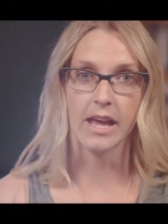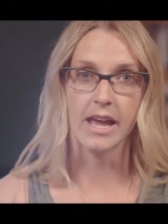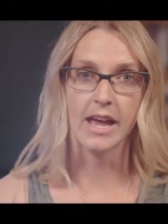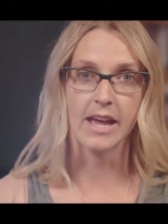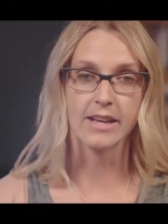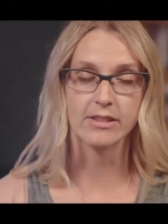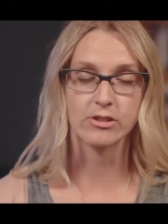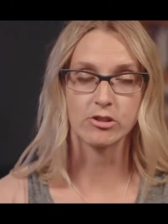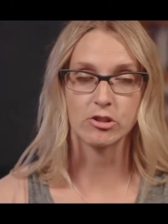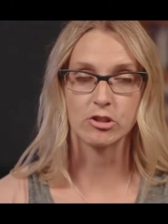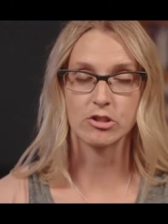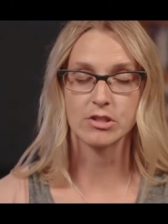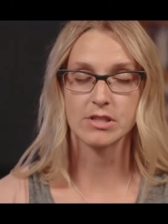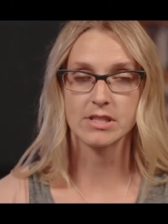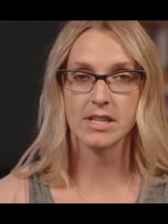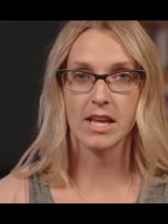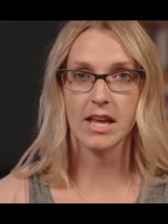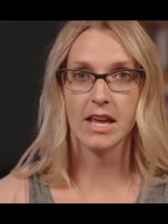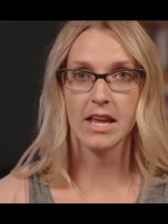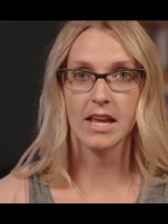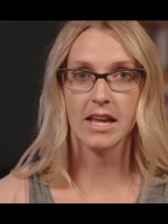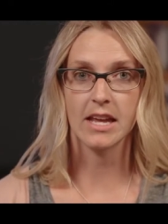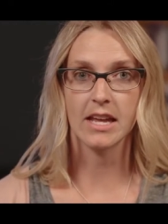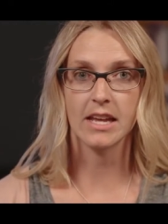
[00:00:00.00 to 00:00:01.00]
ask or
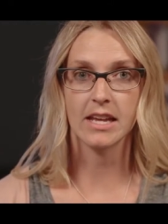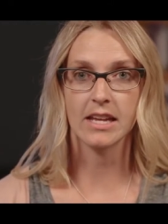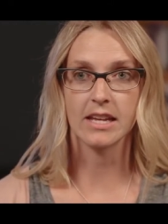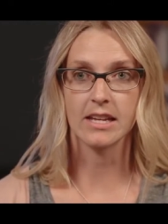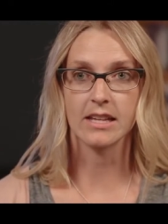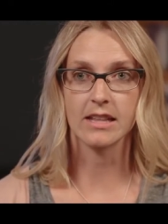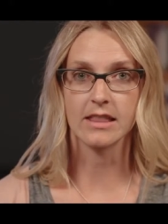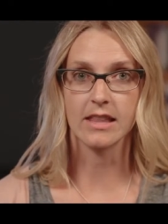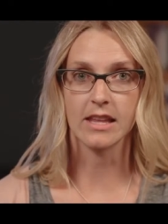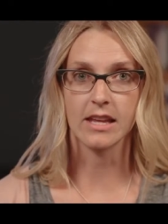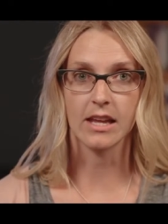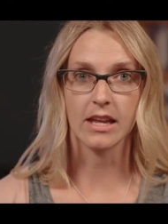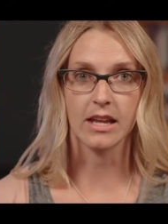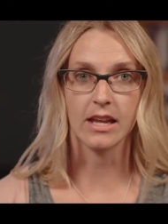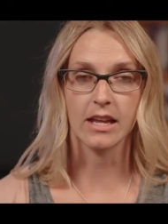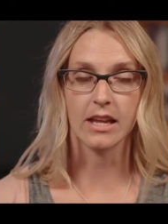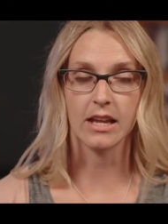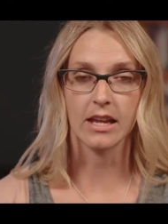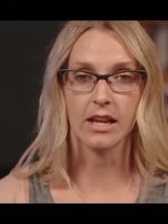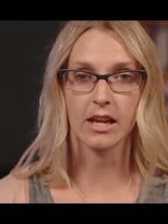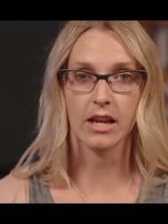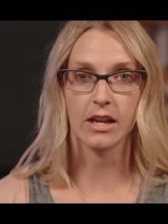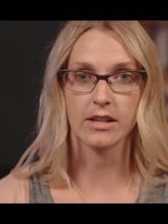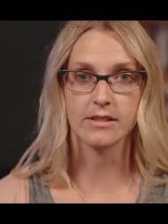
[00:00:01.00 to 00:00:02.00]
say, and
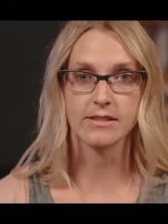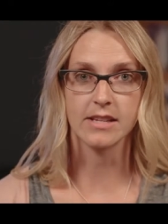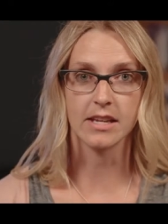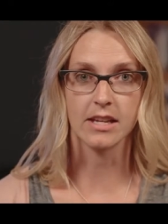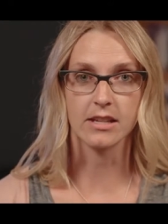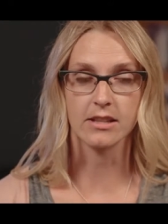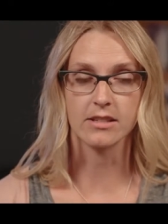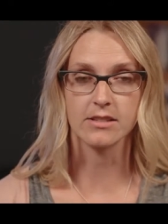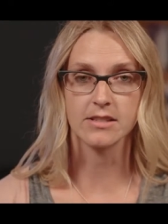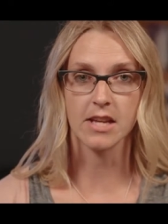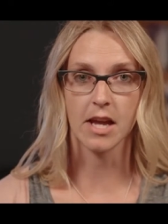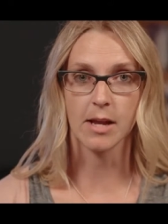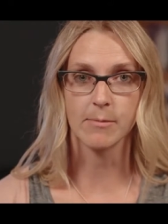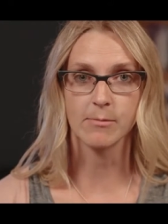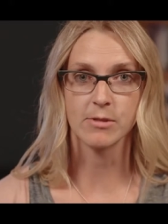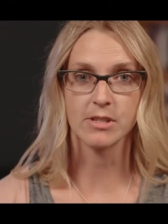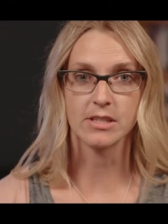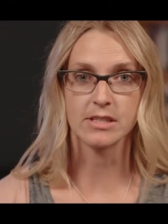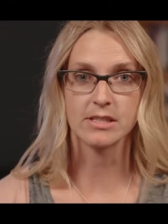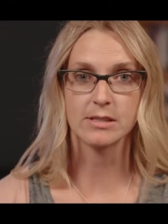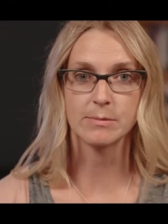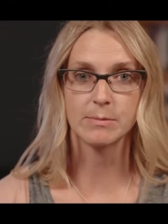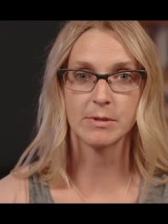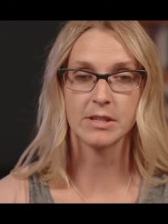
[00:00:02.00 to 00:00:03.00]
they take the time to
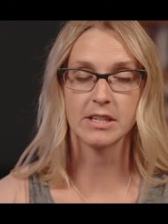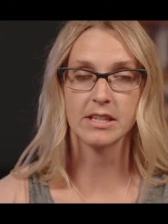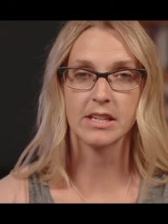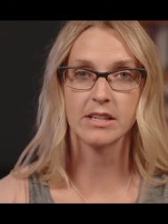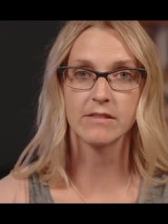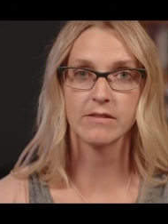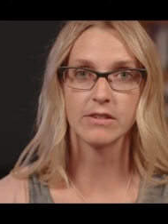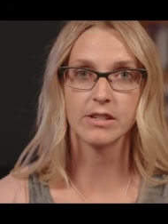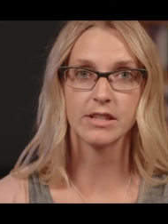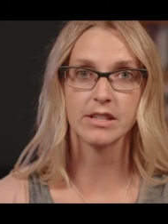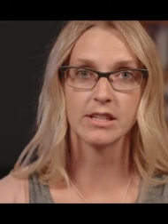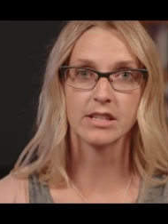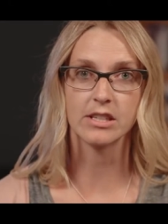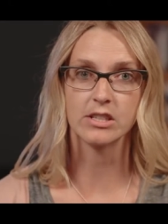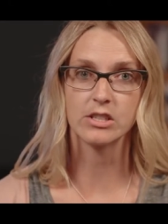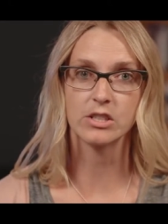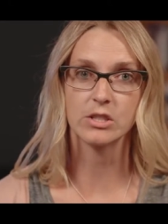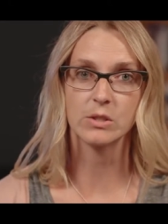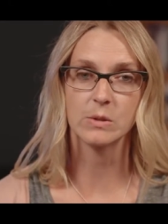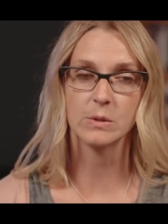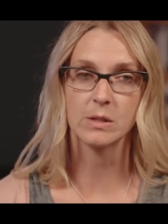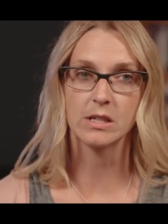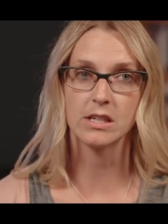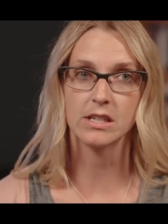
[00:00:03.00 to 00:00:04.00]
explain everything
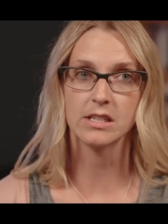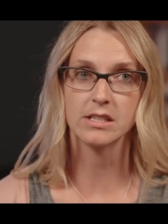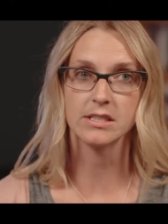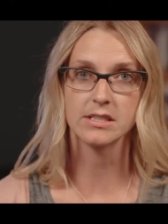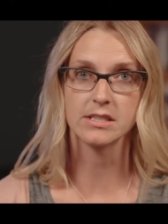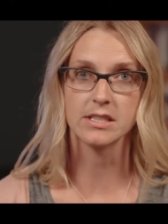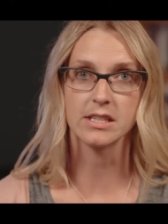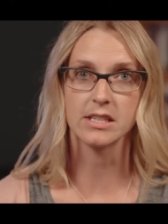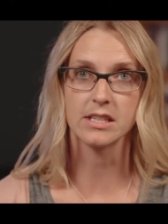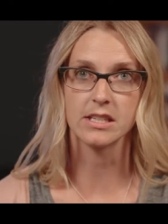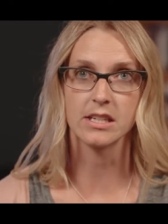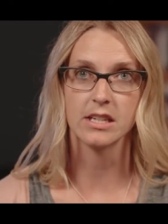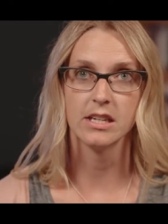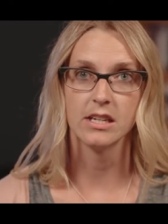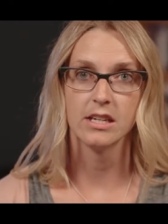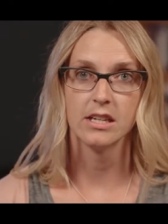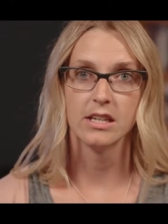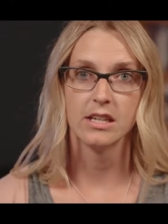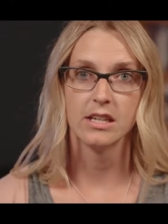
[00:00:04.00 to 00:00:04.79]
to us, and